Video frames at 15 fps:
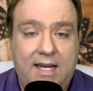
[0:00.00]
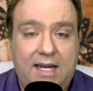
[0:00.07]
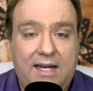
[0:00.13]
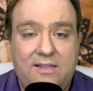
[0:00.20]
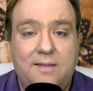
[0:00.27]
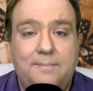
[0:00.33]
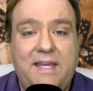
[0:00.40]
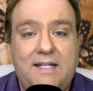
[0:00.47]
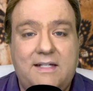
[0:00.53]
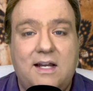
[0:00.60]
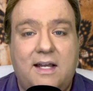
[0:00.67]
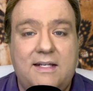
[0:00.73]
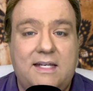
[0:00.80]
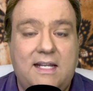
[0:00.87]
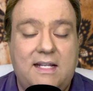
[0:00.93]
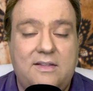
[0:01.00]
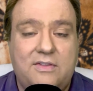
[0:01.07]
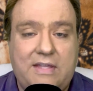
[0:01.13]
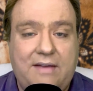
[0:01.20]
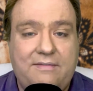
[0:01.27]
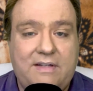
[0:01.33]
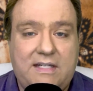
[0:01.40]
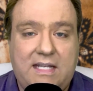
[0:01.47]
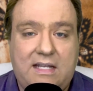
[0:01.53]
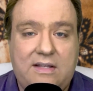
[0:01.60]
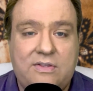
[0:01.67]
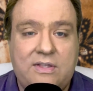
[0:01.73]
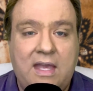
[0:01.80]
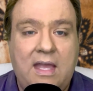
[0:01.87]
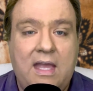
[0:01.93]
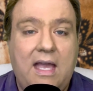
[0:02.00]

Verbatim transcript: In the mid 1970s,